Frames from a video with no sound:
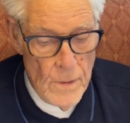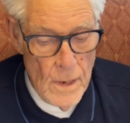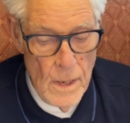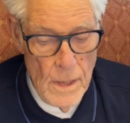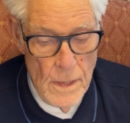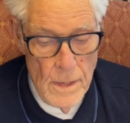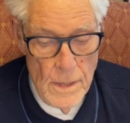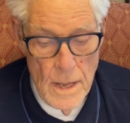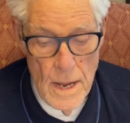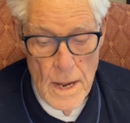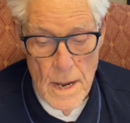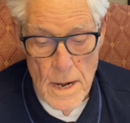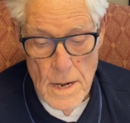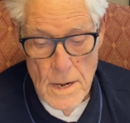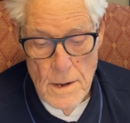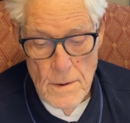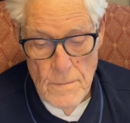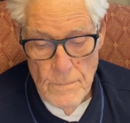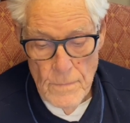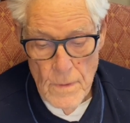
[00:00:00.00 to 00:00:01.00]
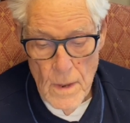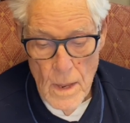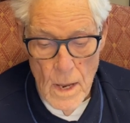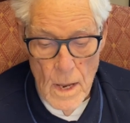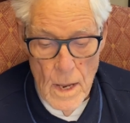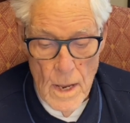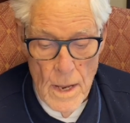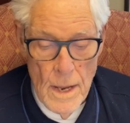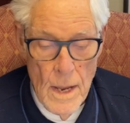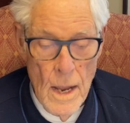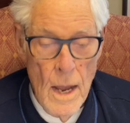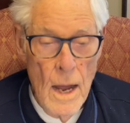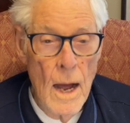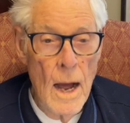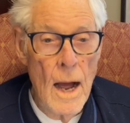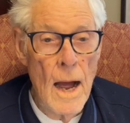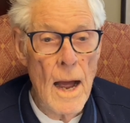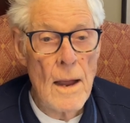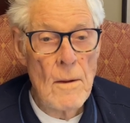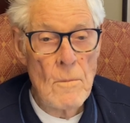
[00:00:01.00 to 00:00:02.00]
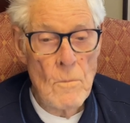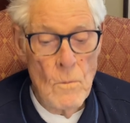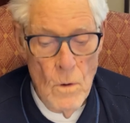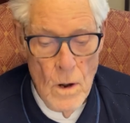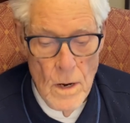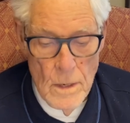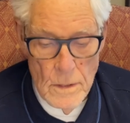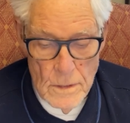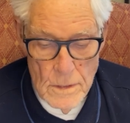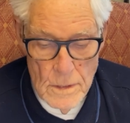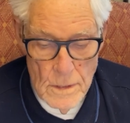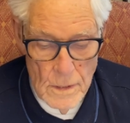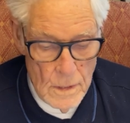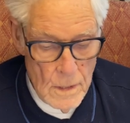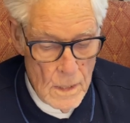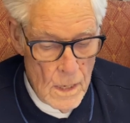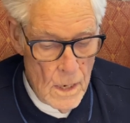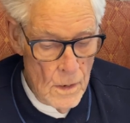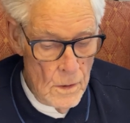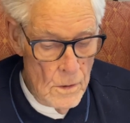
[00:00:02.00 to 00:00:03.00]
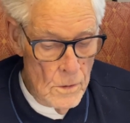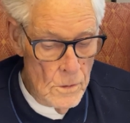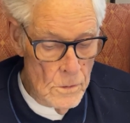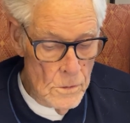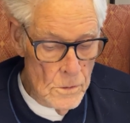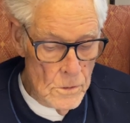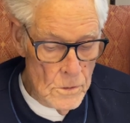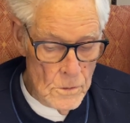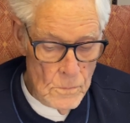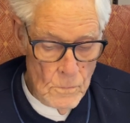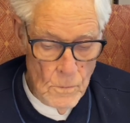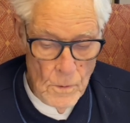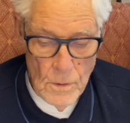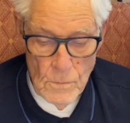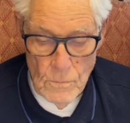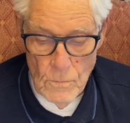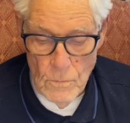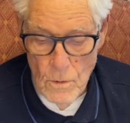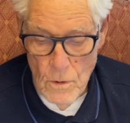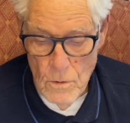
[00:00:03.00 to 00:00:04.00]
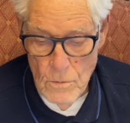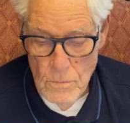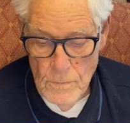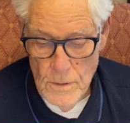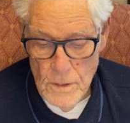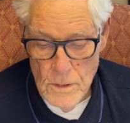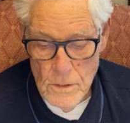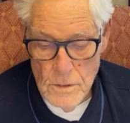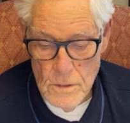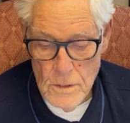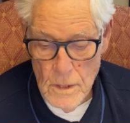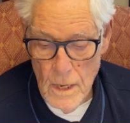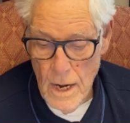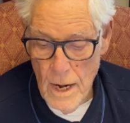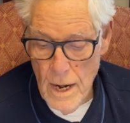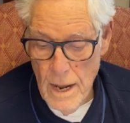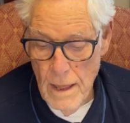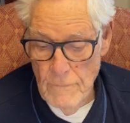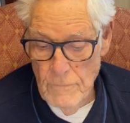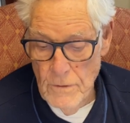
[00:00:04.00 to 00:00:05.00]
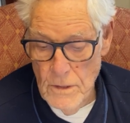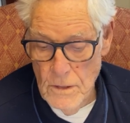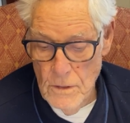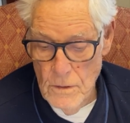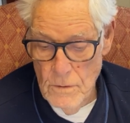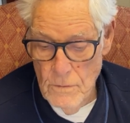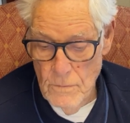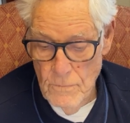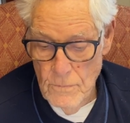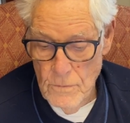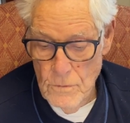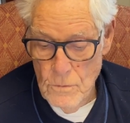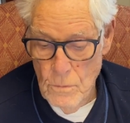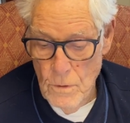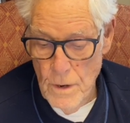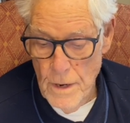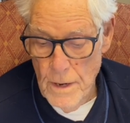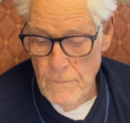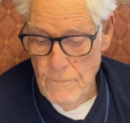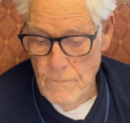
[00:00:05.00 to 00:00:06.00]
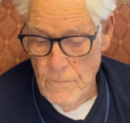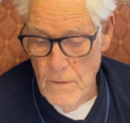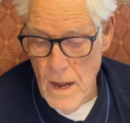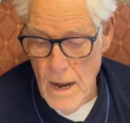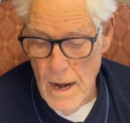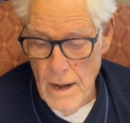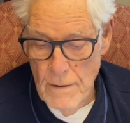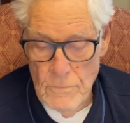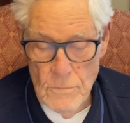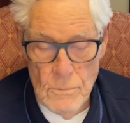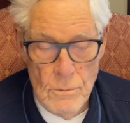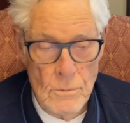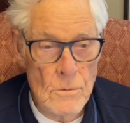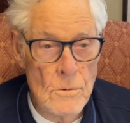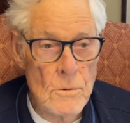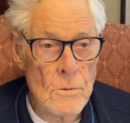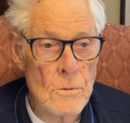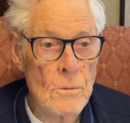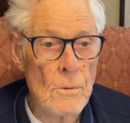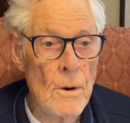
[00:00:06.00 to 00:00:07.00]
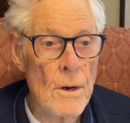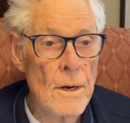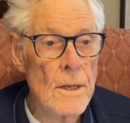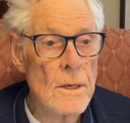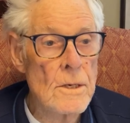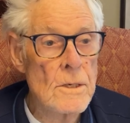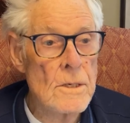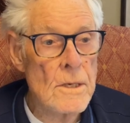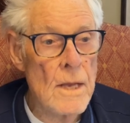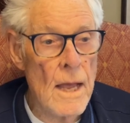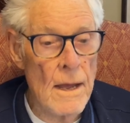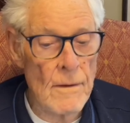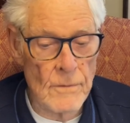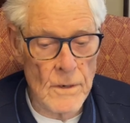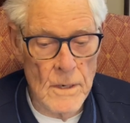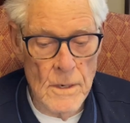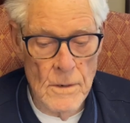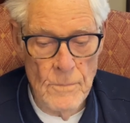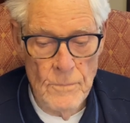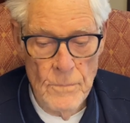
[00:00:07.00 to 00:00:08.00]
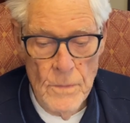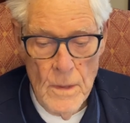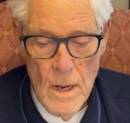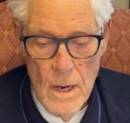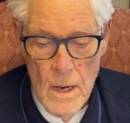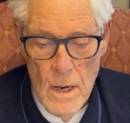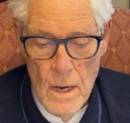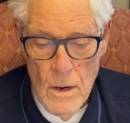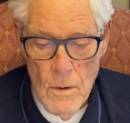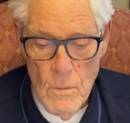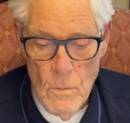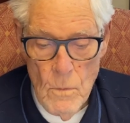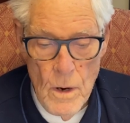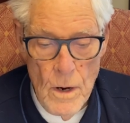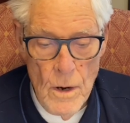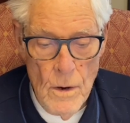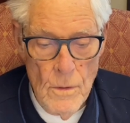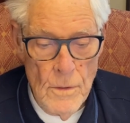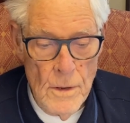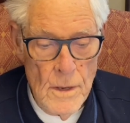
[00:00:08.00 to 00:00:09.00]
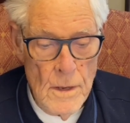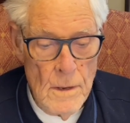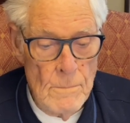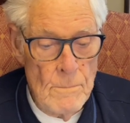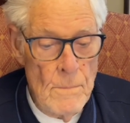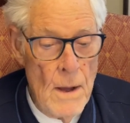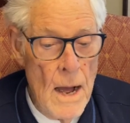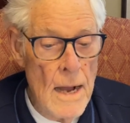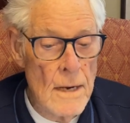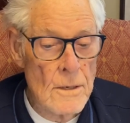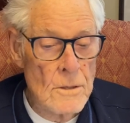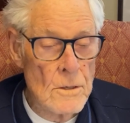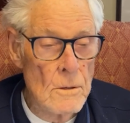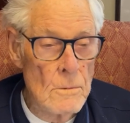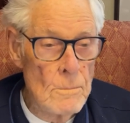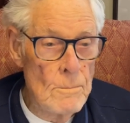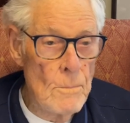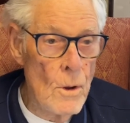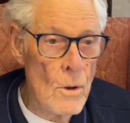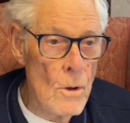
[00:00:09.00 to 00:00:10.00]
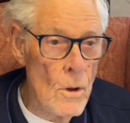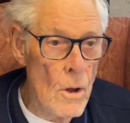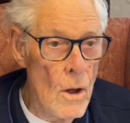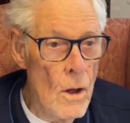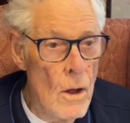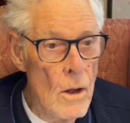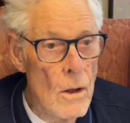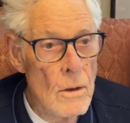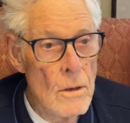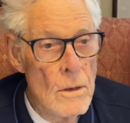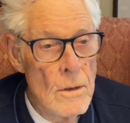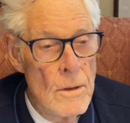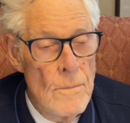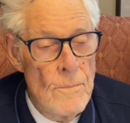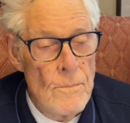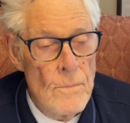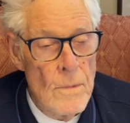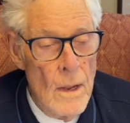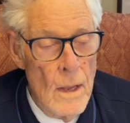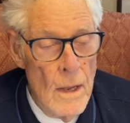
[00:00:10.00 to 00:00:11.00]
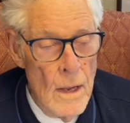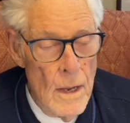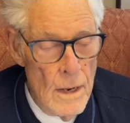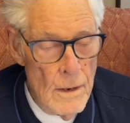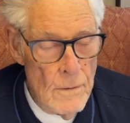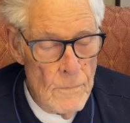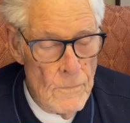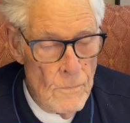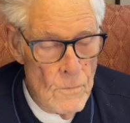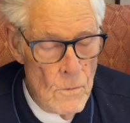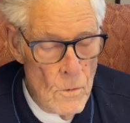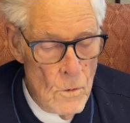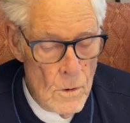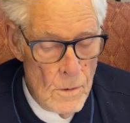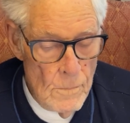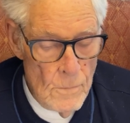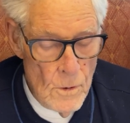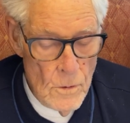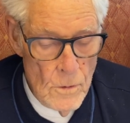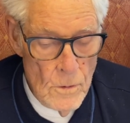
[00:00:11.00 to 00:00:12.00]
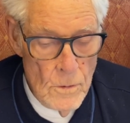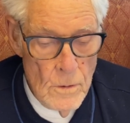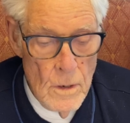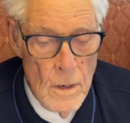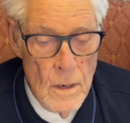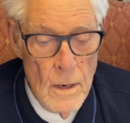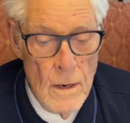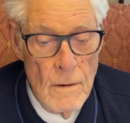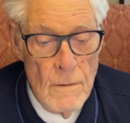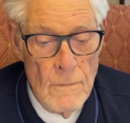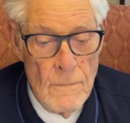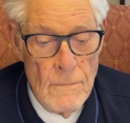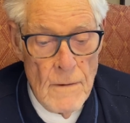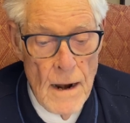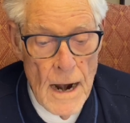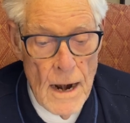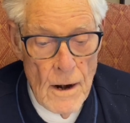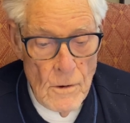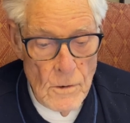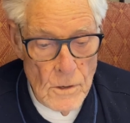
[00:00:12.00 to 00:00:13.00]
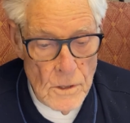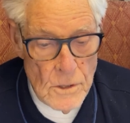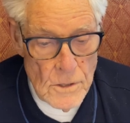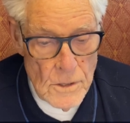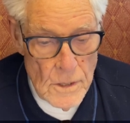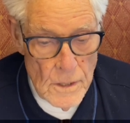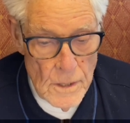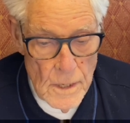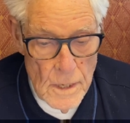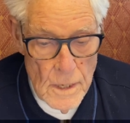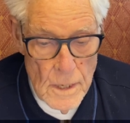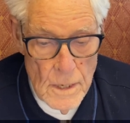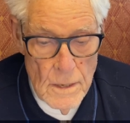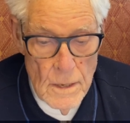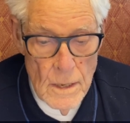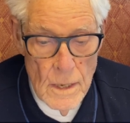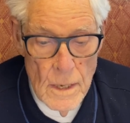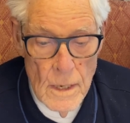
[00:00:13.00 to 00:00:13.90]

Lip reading: Then I want to close with Romans 11:25 through 27, where the Apostle Paul, a former Pharisee,